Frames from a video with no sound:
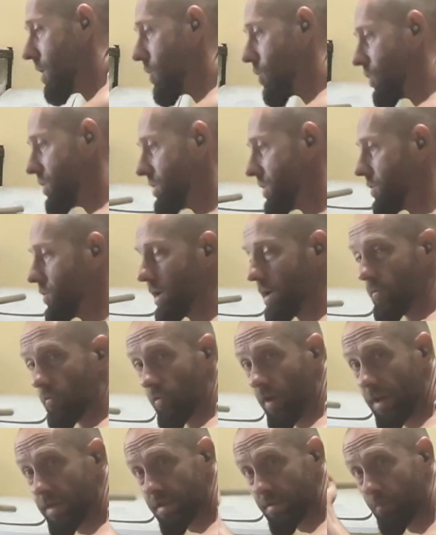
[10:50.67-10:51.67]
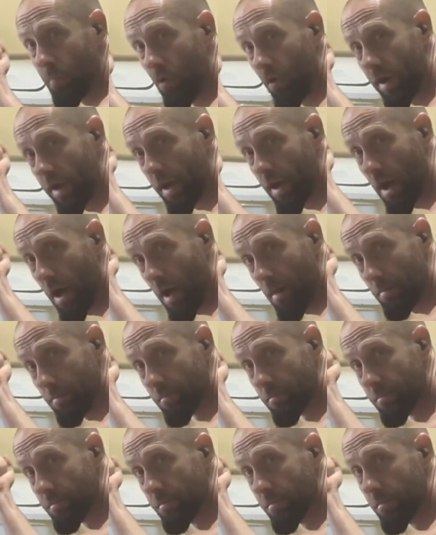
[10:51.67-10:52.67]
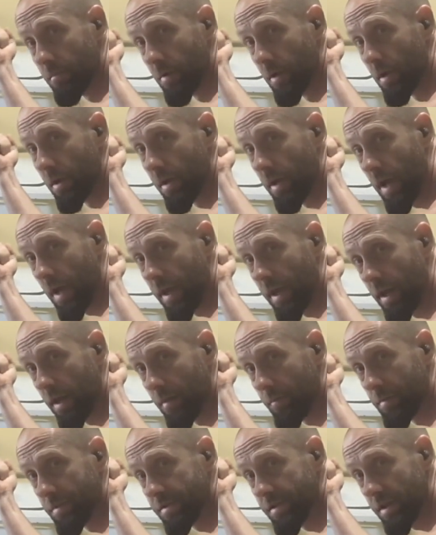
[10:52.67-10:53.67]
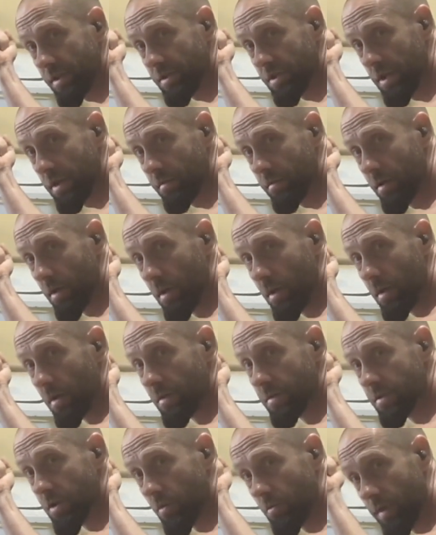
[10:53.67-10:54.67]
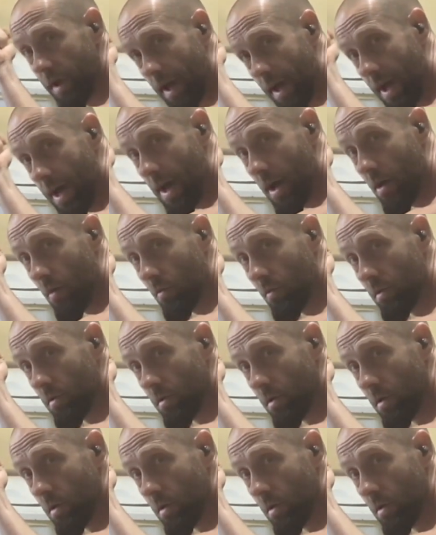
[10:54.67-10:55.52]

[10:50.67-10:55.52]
we're doing it wrist pointing up, getting into position. So now,